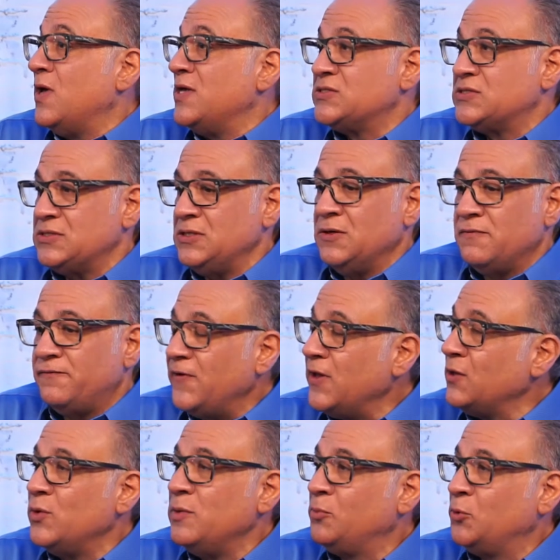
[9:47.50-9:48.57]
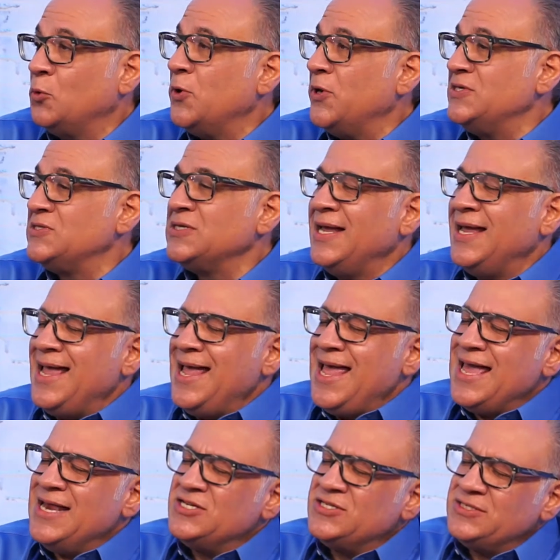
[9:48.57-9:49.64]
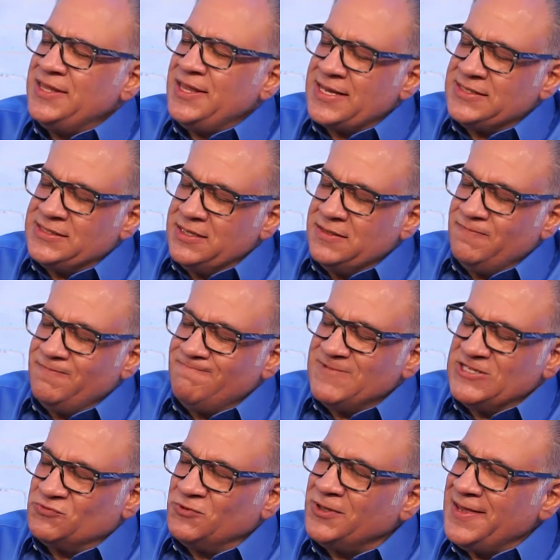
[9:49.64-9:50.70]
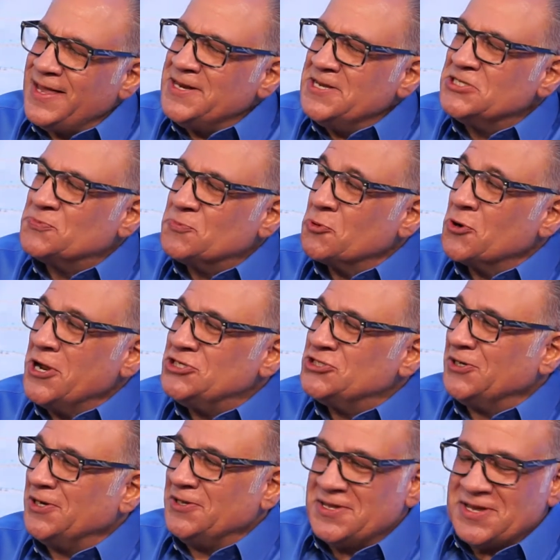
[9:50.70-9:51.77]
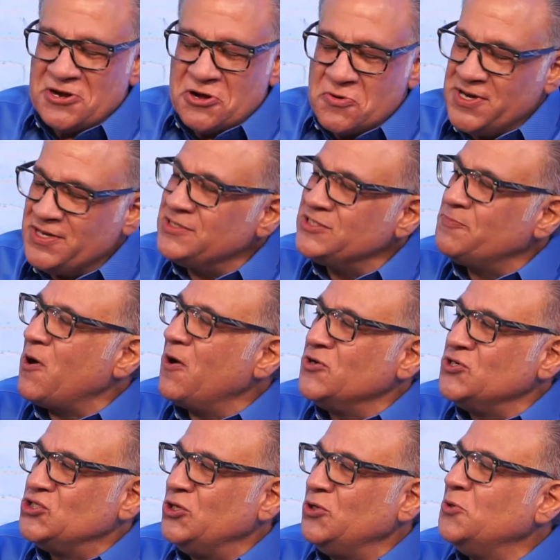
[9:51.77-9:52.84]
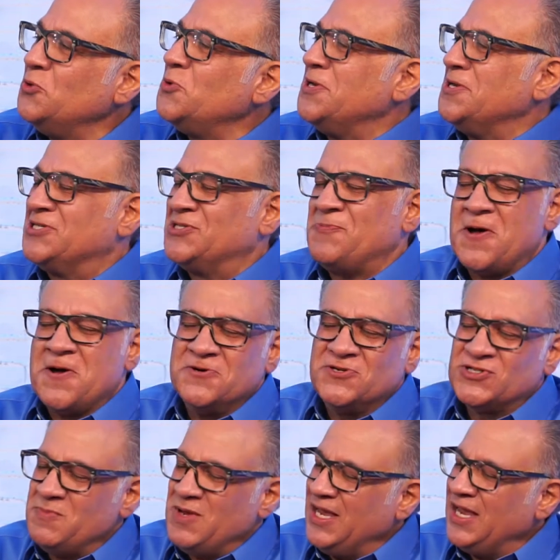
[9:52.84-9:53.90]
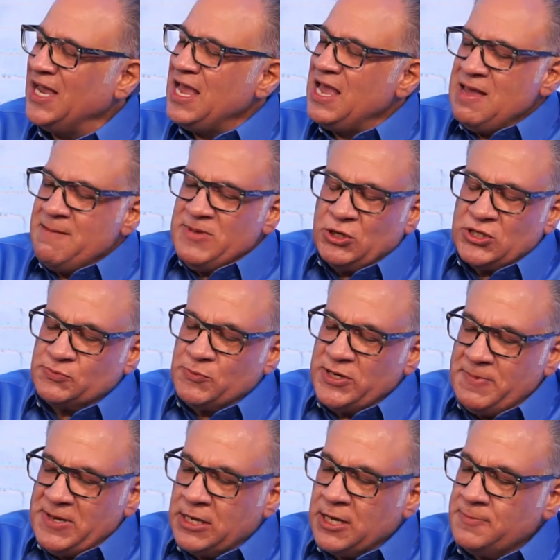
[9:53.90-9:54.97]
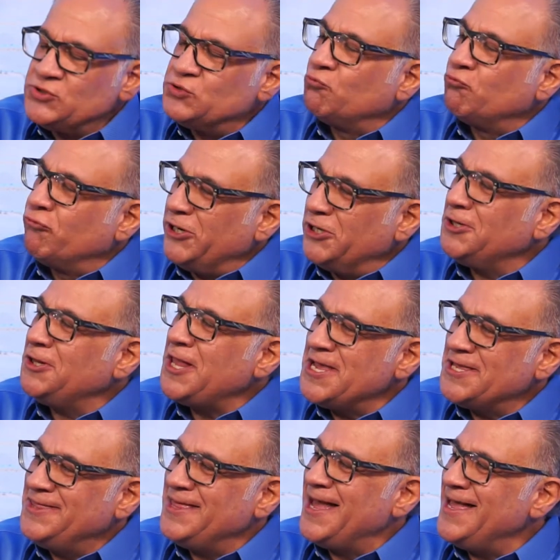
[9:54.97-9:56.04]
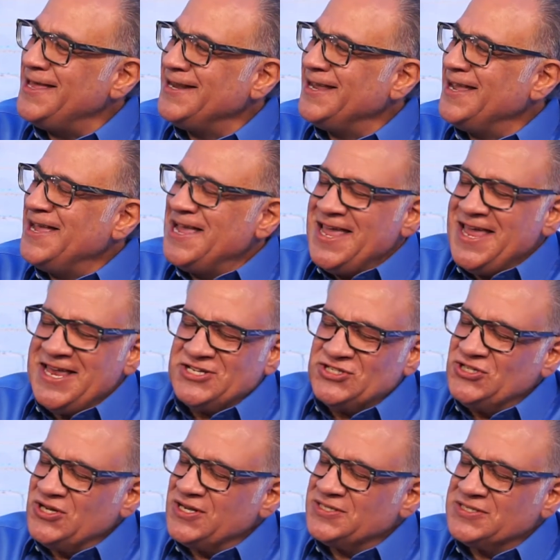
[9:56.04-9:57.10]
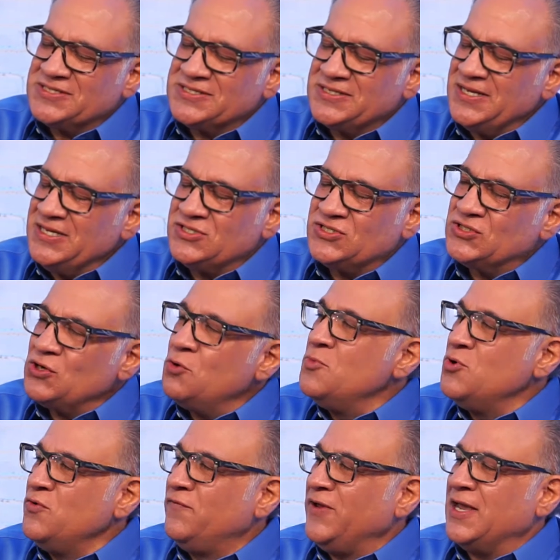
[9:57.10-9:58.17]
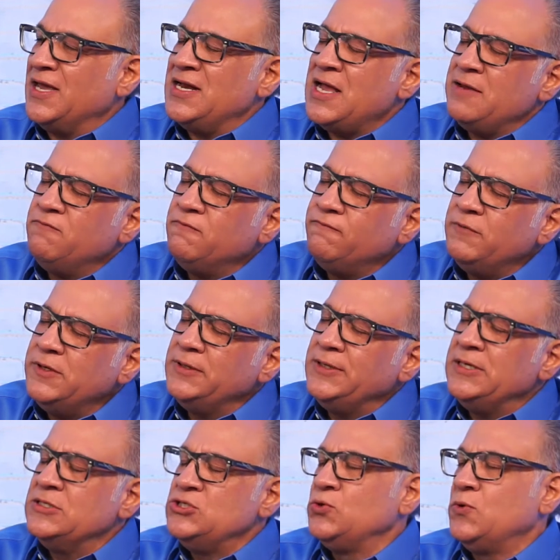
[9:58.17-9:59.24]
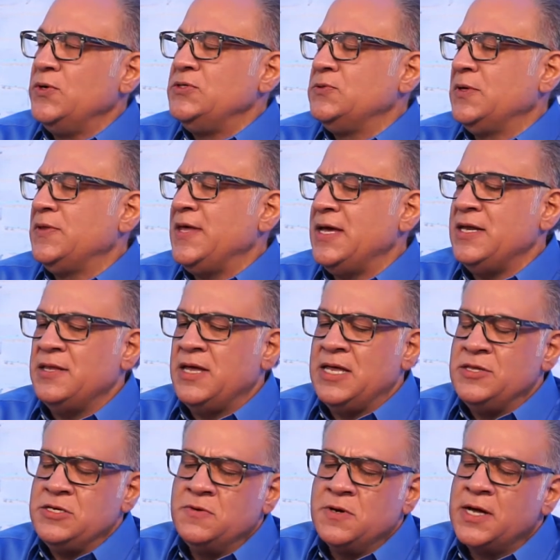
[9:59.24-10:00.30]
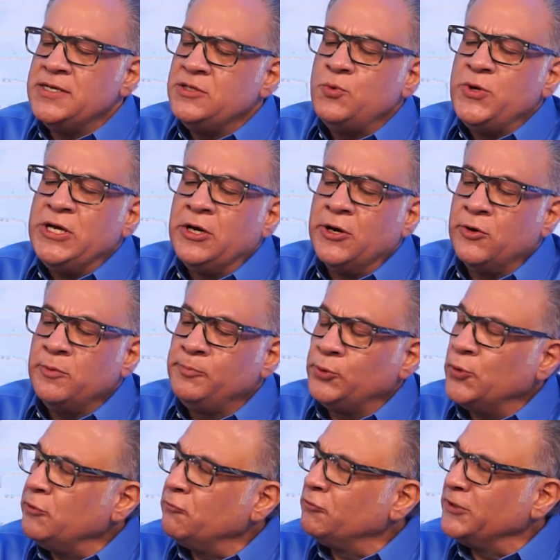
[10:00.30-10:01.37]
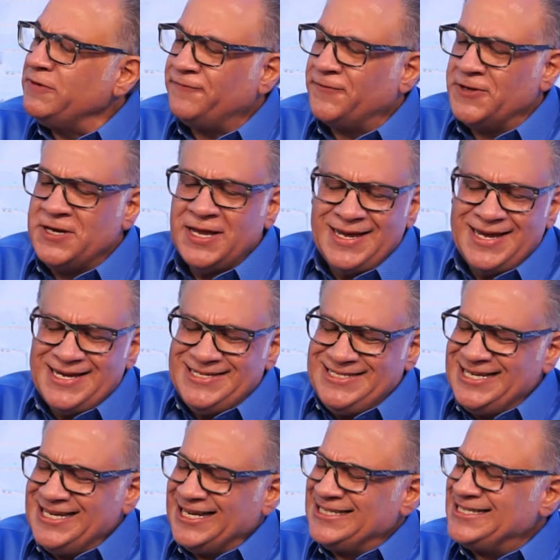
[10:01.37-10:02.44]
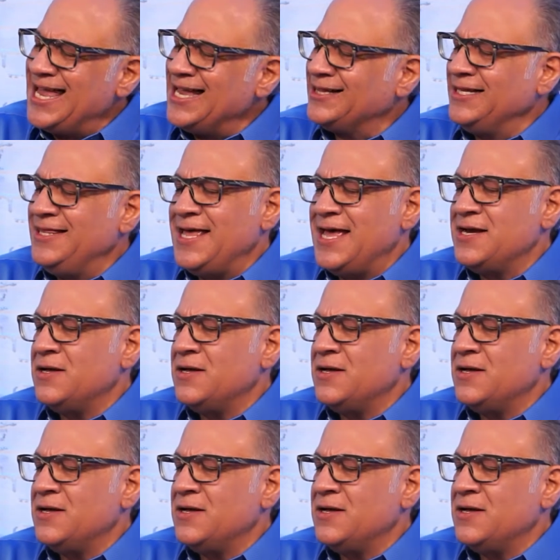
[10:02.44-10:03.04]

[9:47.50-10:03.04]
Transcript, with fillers: as you know fellow employees and it's that it's really that inspiration I, I know it inspires you it inspires me because when it becomes real like that it's just it's so moving and i really enjoy doing that and, and united we care employee relief fund did exactly that